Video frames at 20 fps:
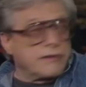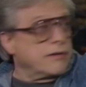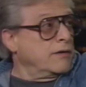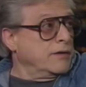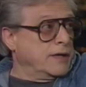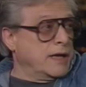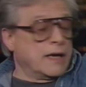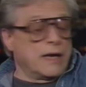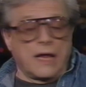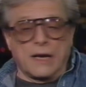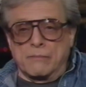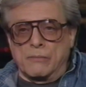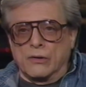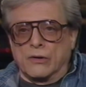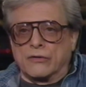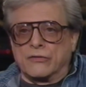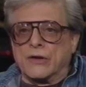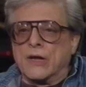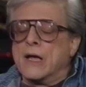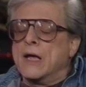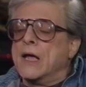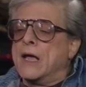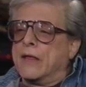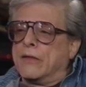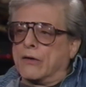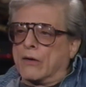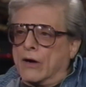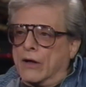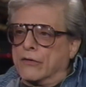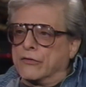They say, oh, you got a lot of books.
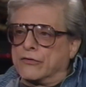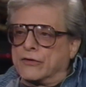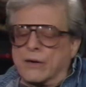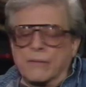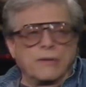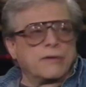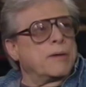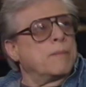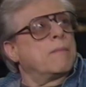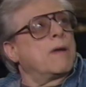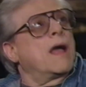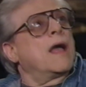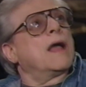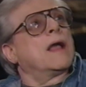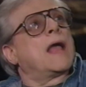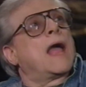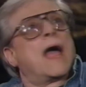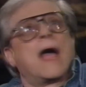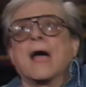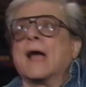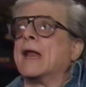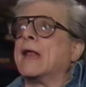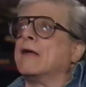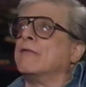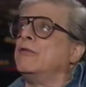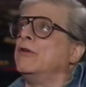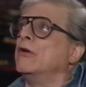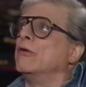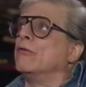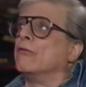There are others who come in and say, my God,
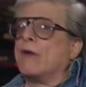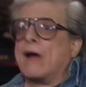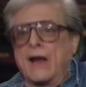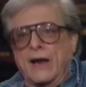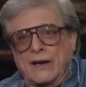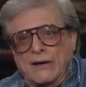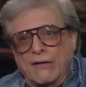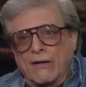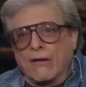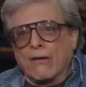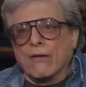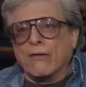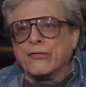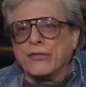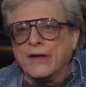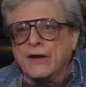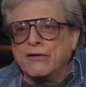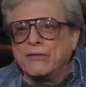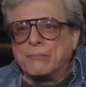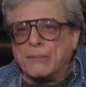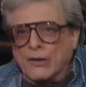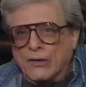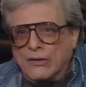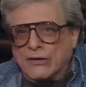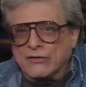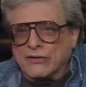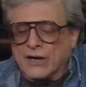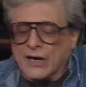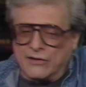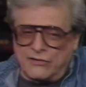have you read all these
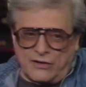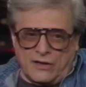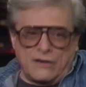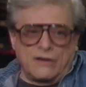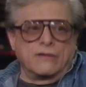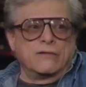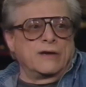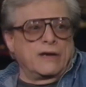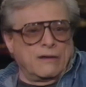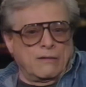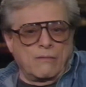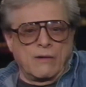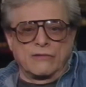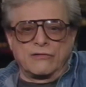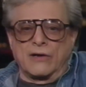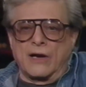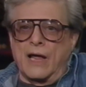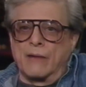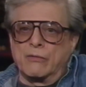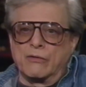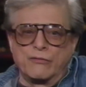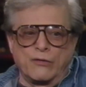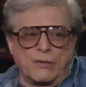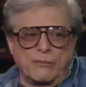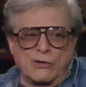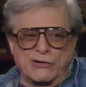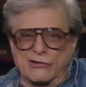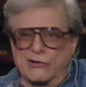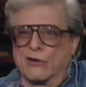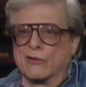books? And I say, no, who the hell wants a library full
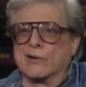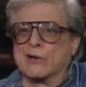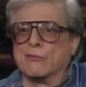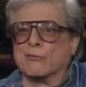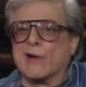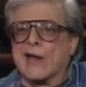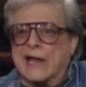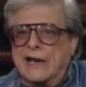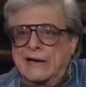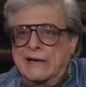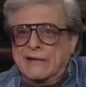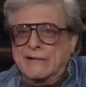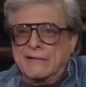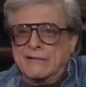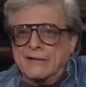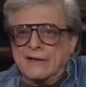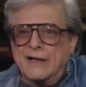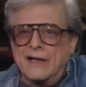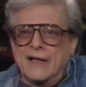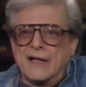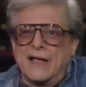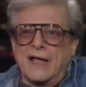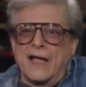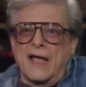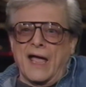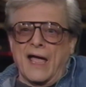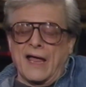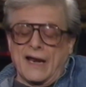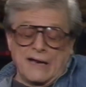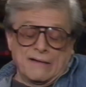of books you already read? Yeah, yeah.
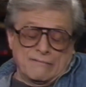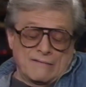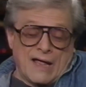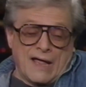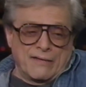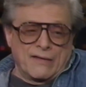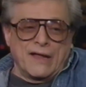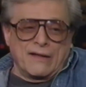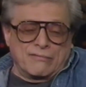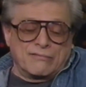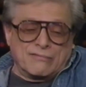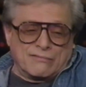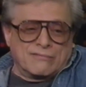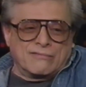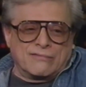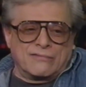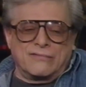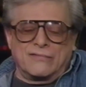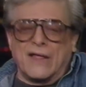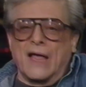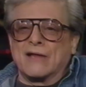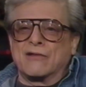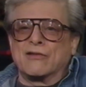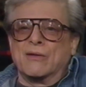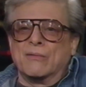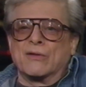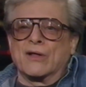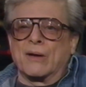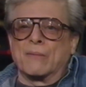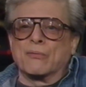And, it, and they, that
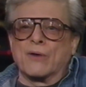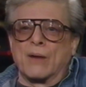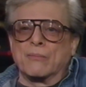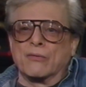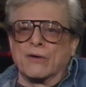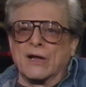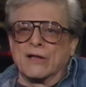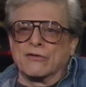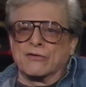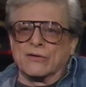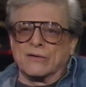seems like a proper answer.